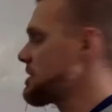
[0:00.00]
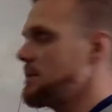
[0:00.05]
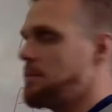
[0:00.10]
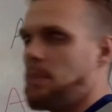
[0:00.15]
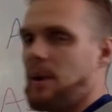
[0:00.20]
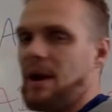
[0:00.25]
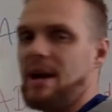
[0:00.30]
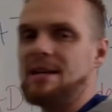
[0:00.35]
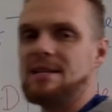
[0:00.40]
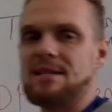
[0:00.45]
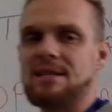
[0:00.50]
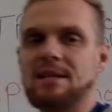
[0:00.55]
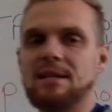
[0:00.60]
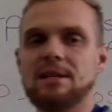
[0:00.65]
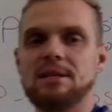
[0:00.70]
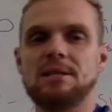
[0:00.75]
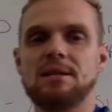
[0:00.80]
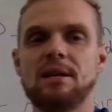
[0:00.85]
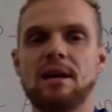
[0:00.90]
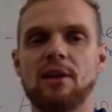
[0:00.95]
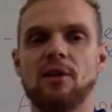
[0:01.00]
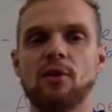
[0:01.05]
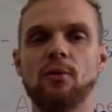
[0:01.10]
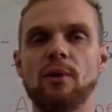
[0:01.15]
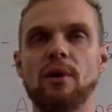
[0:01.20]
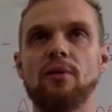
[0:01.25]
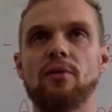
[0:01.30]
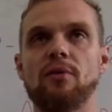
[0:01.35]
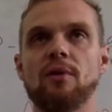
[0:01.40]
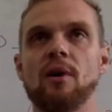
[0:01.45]
piecing this together
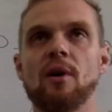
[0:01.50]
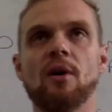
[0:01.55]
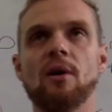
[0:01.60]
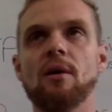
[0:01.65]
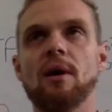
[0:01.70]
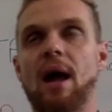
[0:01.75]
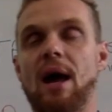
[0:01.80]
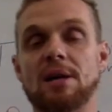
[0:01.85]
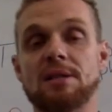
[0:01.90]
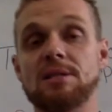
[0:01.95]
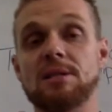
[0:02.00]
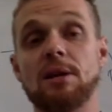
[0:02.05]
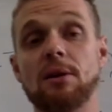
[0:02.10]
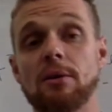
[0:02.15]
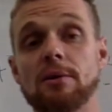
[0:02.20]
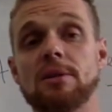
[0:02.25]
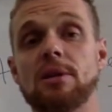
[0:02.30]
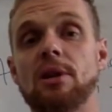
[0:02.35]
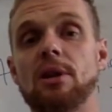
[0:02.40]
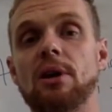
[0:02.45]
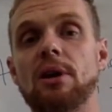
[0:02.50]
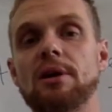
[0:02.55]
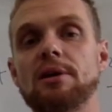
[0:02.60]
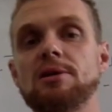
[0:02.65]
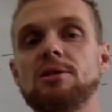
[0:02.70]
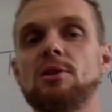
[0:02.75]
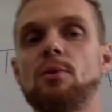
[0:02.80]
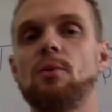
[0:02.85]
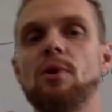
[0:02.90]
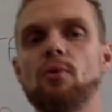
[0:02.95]
with how skills are learnt,
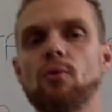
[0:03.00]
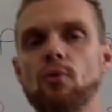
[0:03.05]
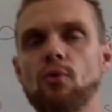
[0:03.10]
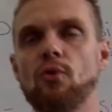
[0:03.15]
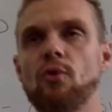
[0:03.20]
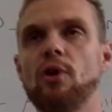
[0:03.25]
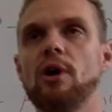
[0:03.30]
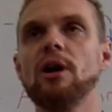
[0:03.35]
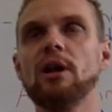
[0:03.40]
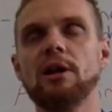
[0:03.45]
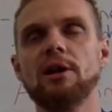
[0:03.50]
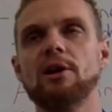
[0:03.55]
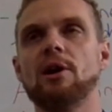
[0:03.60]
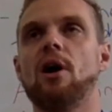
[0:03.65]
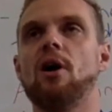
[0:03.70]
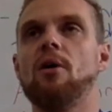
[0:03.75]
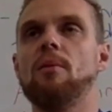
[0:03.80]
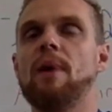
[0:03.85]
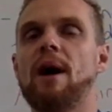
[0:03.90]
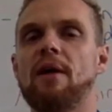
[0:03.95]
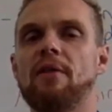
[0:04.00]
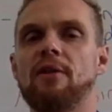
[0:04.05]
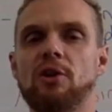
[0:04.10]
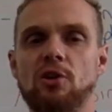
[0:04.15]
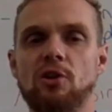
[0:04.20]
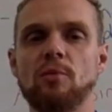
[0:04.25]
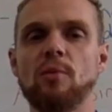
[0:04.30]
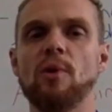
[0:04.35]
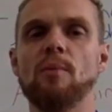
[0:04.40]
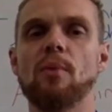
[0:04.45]
so we really know about the
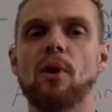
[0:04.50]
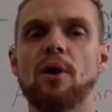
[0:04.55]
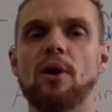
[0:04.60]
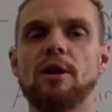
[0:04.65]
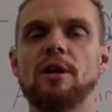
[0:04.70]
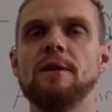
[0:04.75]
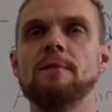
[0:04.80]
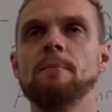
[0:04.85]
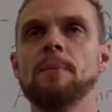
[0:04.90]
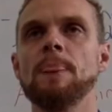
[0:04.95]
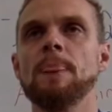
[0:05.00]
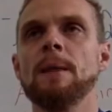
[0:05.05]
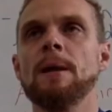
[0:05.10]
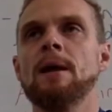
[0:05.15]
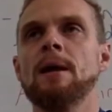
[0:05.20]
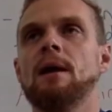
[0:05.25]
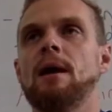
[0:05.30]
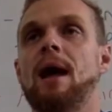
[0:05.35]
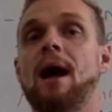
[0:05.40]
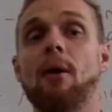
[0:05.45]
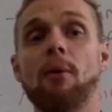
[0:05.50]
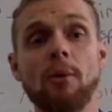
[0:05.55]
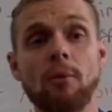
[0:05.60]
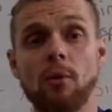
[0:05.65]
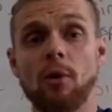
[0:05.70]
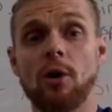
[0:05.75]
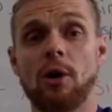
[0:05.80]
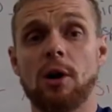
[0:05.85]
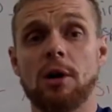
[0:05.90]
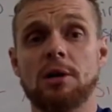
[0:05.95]
human body, how it
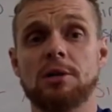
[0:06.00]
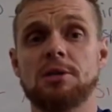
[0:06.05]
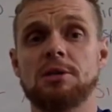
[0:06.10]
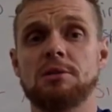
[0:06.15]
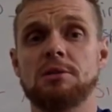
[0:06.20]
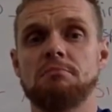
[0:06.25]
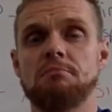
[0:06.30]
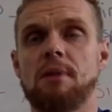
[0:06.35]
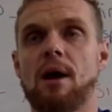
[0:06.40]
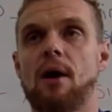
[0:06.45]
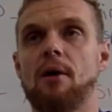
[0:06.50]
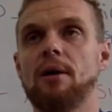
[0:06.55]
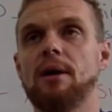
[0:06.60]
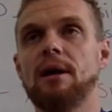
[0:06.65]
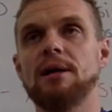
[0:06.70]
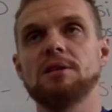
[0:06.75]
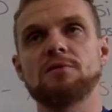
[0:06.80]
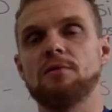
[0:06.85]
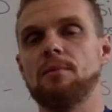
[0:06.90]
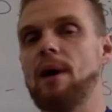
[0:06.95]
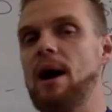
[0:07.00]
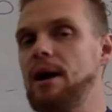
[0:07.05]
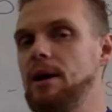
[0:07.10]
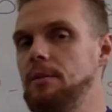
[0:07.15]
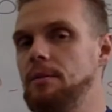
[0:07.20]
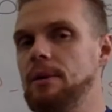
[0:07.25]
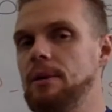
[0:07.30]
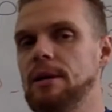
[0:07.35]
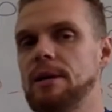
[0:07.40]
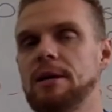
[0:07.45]
works, how it gets from A to
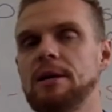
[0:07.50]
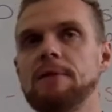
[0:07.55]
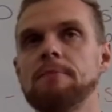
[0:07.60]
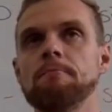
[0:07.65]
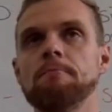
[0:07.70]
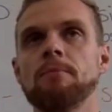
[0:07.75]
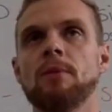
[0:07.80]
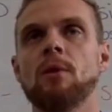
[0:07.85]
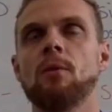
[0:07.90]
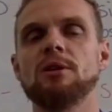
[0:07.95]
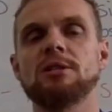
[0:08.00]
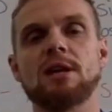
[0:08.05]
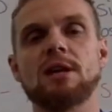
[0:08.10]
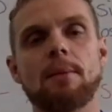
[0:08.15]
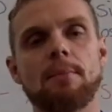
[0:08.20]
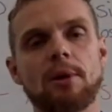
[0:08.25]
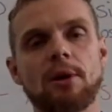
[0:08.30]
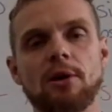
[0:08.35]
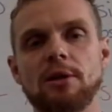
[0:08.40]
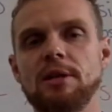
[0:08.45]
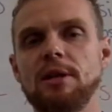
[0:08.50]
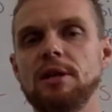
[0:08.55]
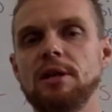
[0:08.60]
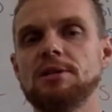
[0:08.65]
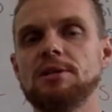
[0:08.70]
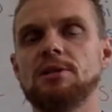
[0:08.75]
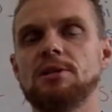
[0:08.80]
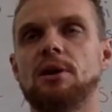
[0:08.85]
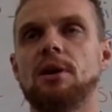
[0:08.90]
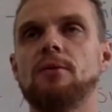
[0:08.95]
B, what's happening on the
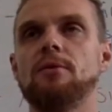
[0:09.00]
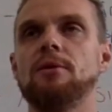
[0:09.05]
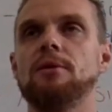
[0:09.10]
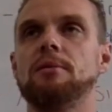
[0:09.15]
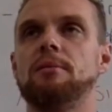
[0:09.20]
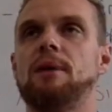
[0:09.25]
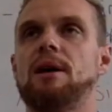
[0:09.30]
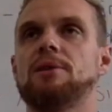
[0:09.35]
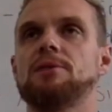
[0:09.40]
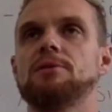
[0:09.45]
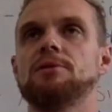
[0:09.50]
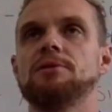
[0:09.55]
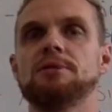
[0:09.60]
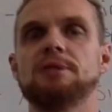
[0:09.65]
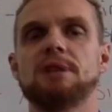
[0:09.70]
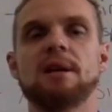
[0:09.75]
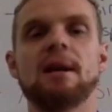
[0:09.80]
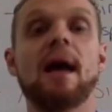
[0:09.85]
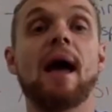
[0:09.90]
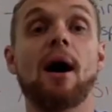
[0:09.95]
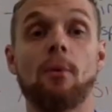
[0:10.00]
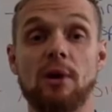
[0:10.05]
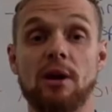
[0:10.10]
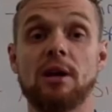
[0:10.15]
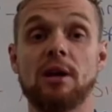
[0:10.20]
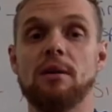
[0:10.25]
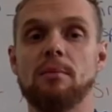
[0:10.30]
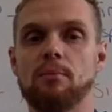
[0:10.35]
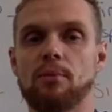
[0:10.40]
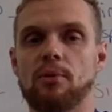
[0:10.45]
inside with the muscles, and how we
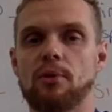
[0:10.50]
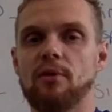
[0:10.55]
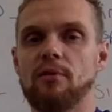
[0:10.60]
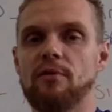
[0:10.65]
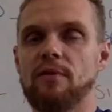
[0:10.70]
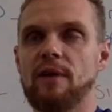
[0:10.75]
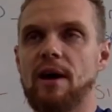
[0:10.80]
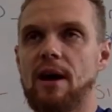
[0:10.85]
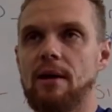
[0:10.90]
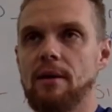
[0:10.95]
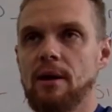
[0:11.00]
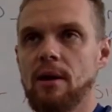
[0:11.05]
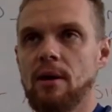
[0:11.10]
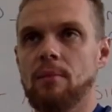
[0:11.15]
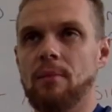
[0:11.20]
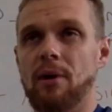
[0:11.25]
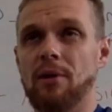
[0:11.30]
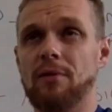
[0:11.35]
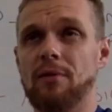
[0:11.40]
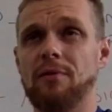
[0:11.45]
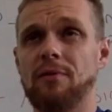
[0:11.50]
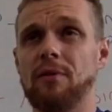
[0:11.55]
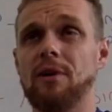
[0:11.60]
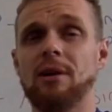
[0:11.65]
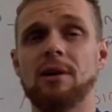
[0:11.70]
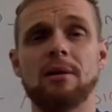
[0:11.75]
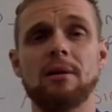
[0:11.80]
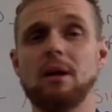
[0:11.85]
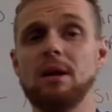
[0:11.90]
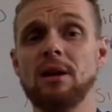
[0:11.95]
can improve that, both
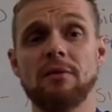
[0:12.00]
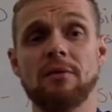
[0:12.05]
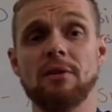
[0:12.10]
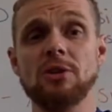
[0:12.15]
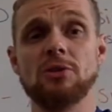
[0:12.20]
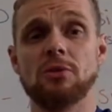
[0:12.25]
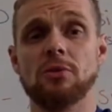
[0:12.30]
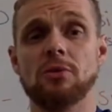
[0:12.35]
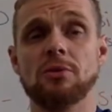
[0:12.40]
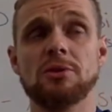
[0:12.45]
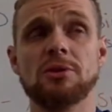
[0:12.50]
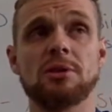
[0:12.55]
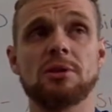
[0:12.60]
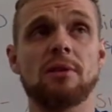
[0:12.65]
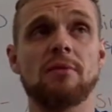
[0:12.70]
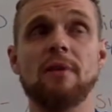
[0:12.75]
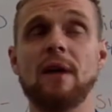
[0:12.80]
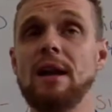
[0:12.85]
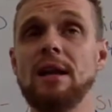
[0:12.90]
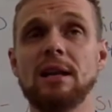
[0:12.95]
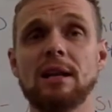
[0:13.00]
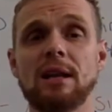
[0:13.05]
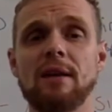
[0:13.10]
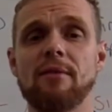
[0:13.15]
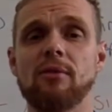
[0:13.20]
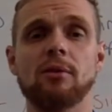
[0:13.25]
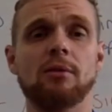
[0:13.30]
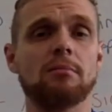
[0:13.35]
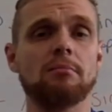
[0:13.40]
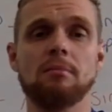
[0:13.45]
for individuals of any
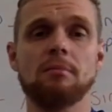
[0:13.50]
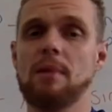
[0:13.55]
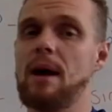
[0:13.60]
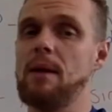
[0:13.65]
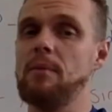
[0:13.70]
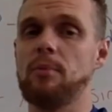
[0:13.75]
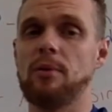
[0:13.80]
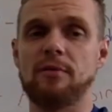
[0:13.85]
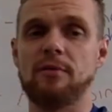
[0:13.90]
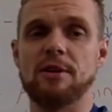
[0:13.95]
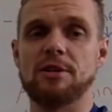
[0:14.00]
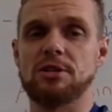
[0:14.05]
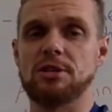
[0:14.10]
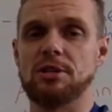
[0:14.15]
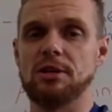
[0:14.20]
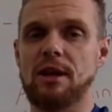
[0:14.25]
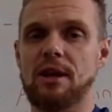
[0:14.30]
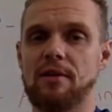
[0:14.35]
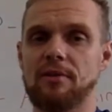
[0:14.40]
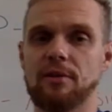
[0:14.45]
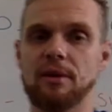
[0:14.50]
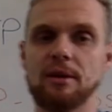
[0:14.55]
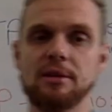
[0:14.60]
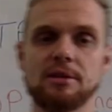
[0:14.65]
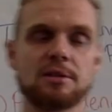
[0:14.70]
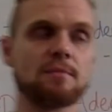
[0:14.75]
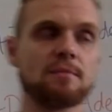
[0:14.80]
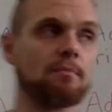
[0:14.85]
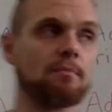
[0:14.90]
level and professional athletes.